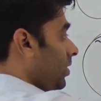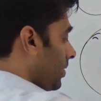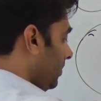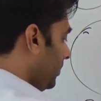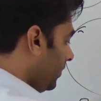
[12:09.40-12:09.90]

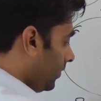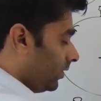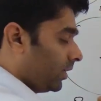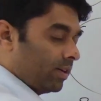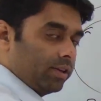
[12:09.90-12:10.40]
This is
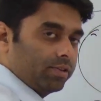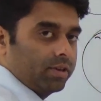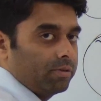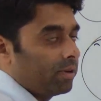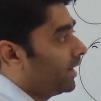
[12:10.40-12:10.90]
the relation
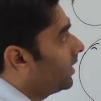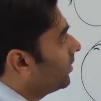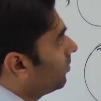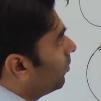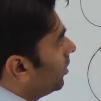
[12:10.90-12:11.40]
given.
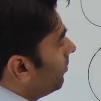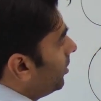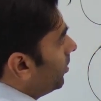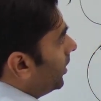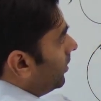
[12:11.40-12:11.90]
What we
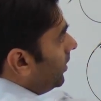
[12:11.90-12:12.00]
do is,